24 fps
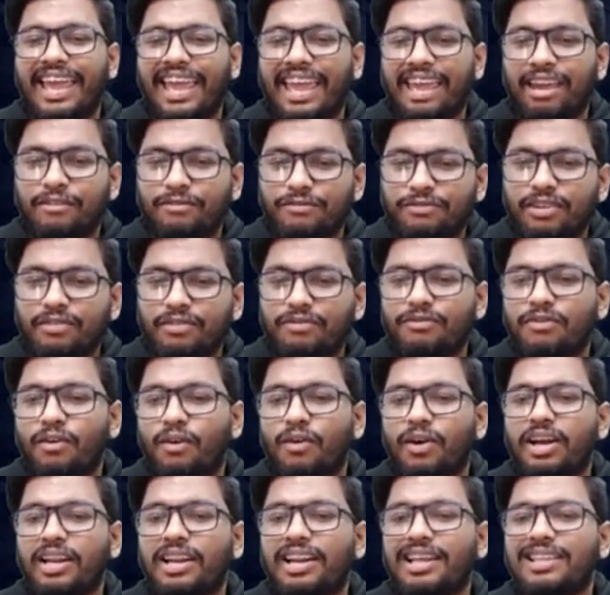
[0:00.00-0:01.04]
If the
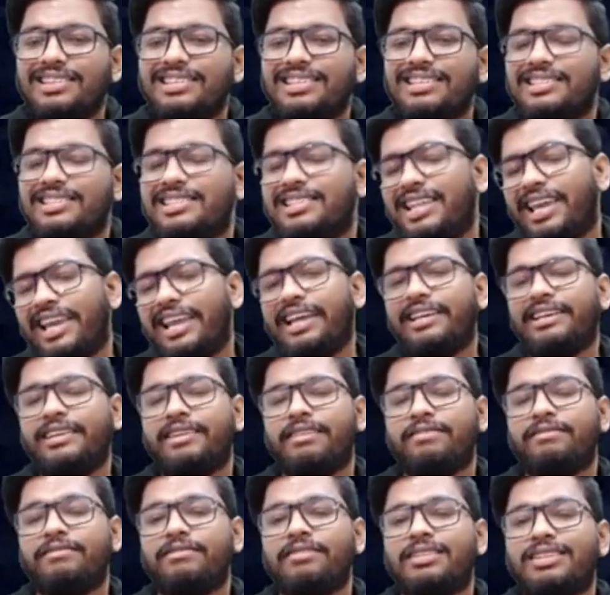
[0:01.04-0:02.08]
focal length is
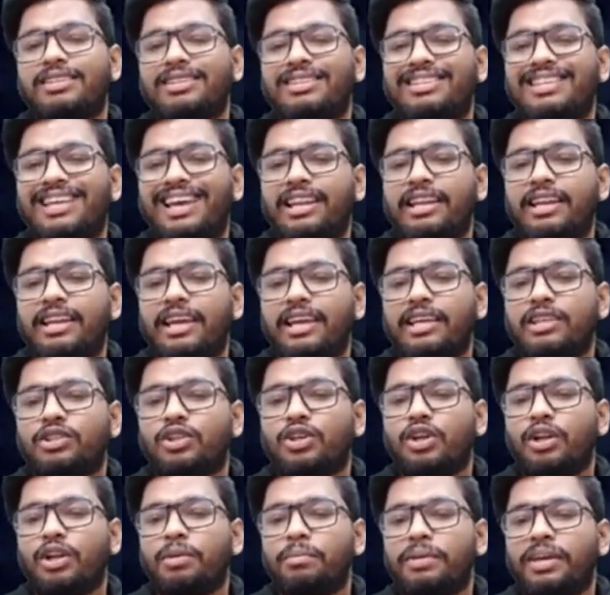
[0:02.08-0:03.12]
negative, then it's
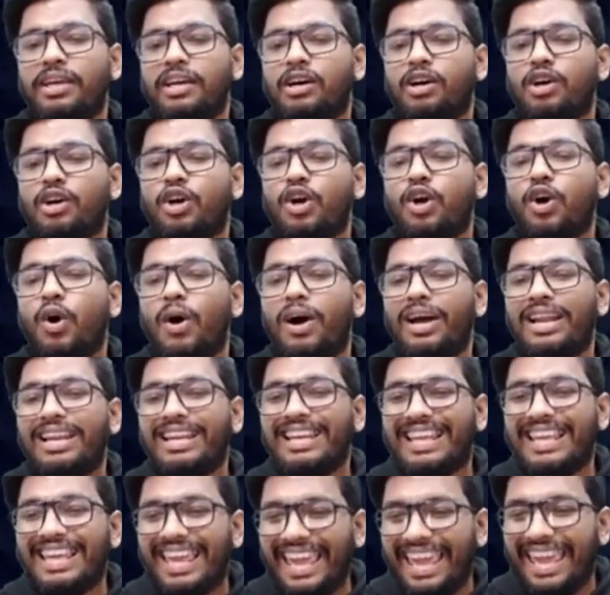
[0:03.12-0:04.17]
going to be a
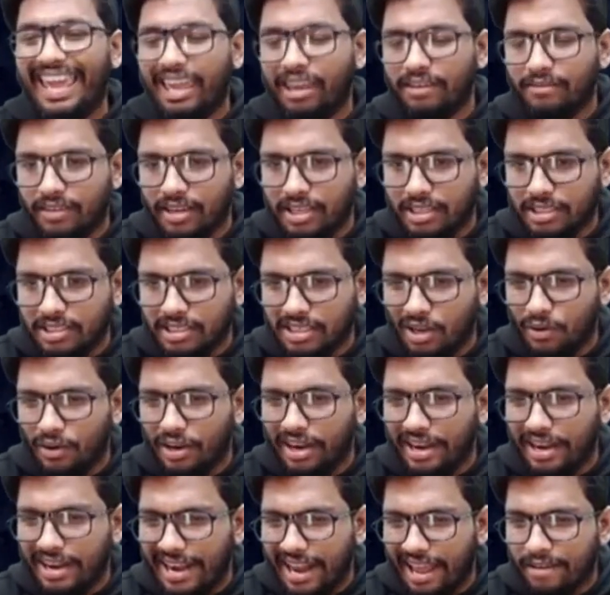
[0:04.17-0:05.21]
concave lens. Now
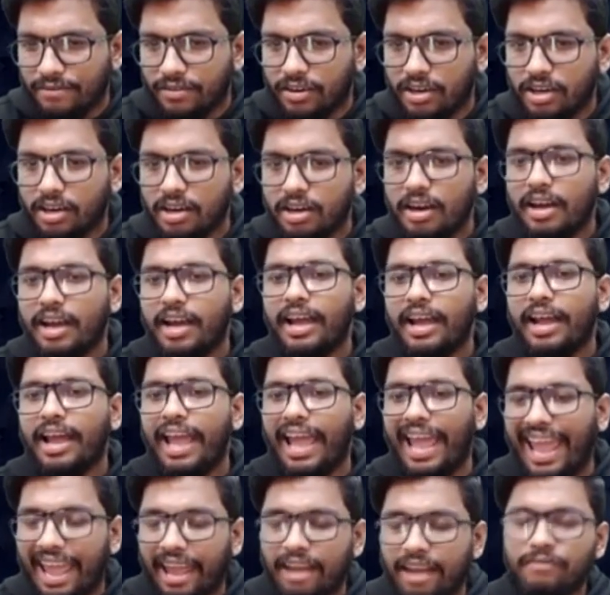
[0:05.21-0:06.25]
never,
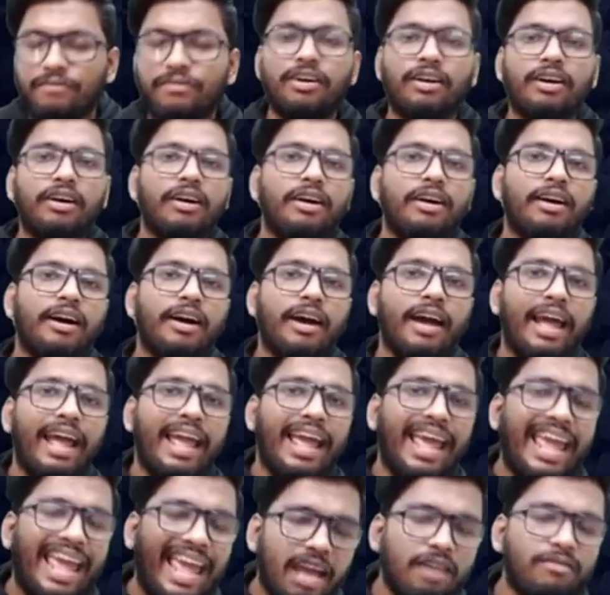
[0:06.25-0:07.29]
ever,
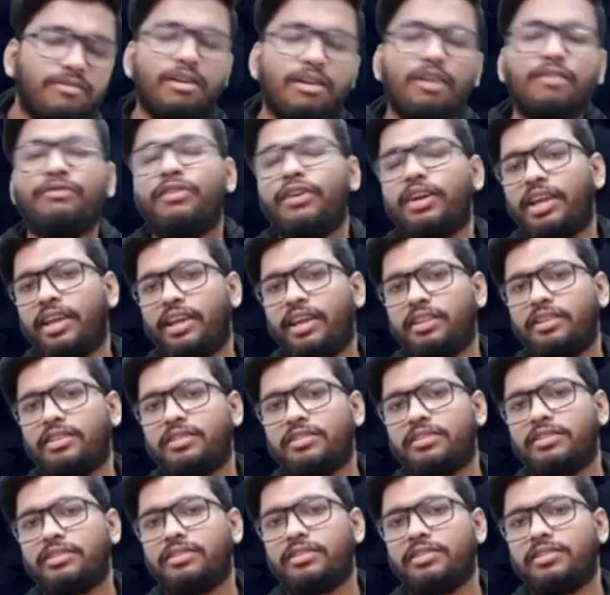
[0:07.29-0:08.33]
ever forget
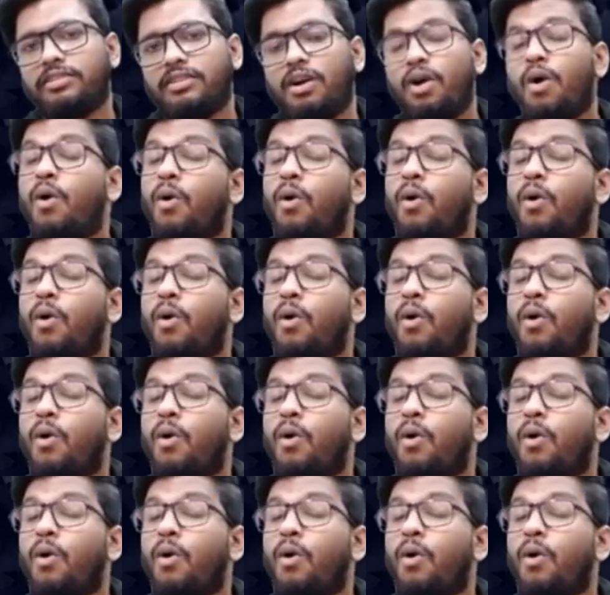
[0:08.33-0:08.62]
this.